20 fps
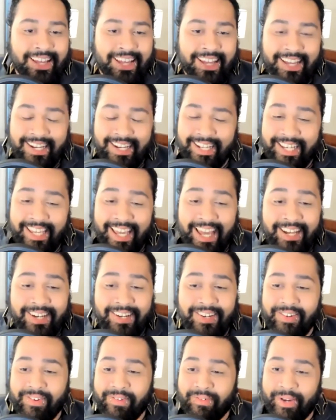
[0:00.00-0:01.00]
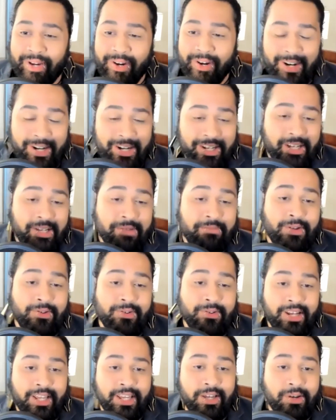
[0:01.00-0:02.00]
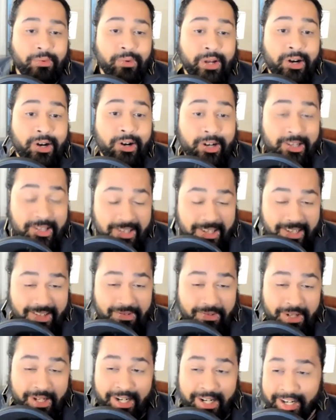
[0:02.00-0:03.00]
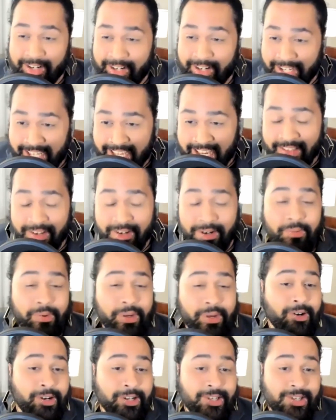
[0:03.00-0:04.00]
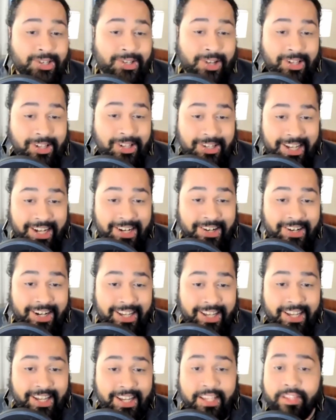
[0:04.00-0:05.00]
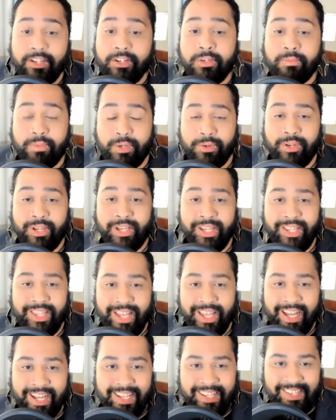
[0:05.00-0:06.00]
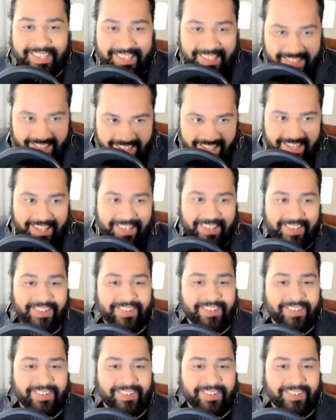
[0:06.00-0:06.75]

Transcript: And again, we are in community. We are here together. We are in solidarity, and there's beauty in that. Thank you.